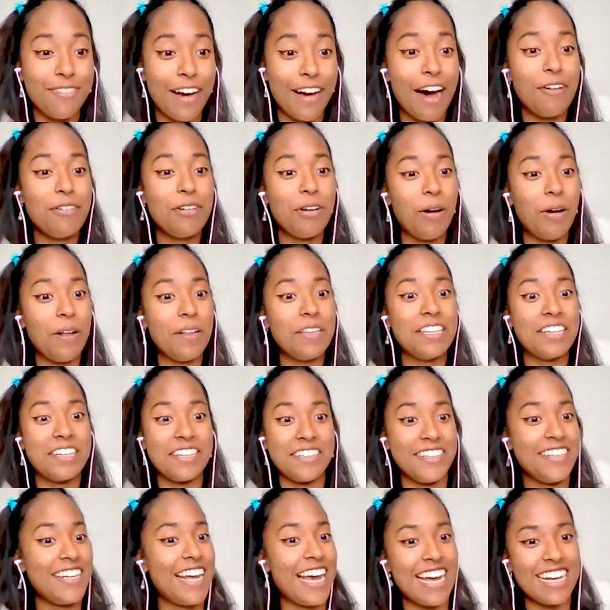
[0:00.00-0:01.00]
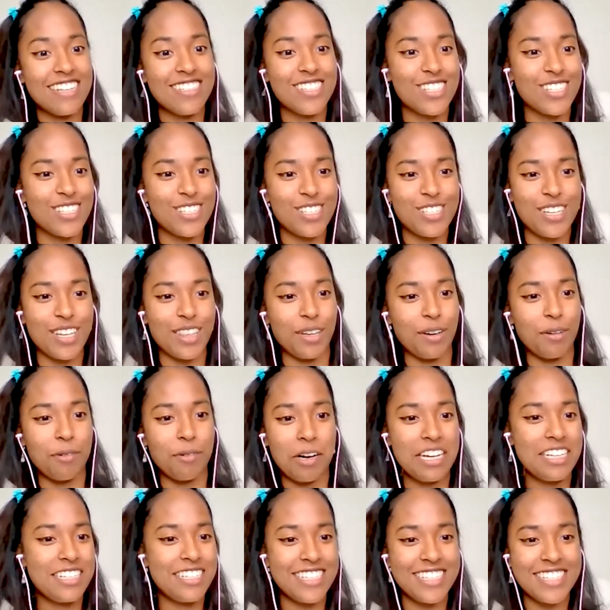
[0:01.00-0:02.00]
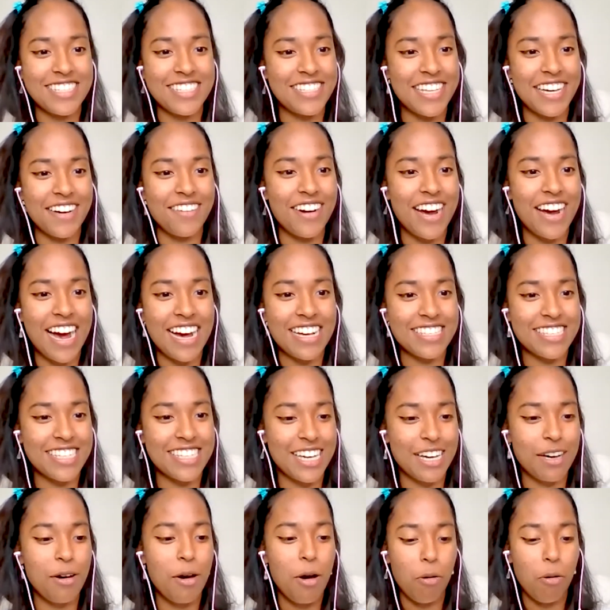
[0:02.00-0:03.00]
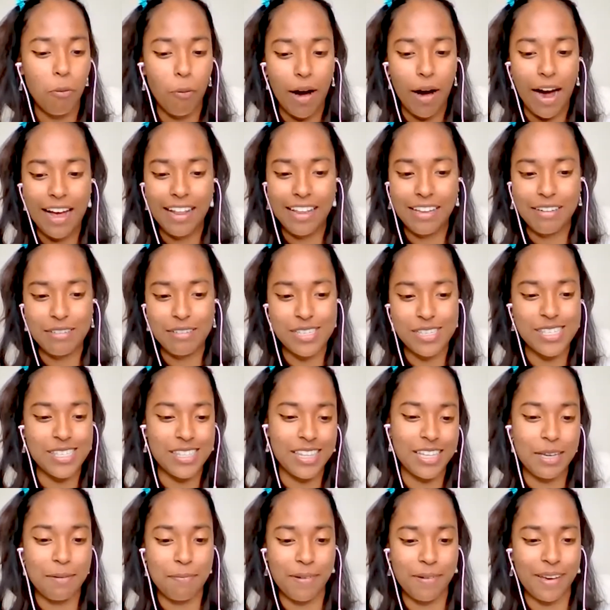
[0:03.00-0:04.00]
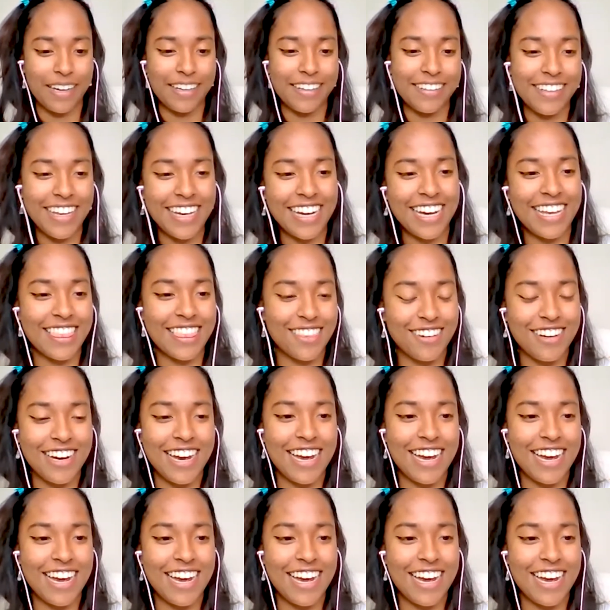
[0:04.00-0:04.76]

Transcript: found all the good answers to the questions they were asking while I was sleeping, like at 3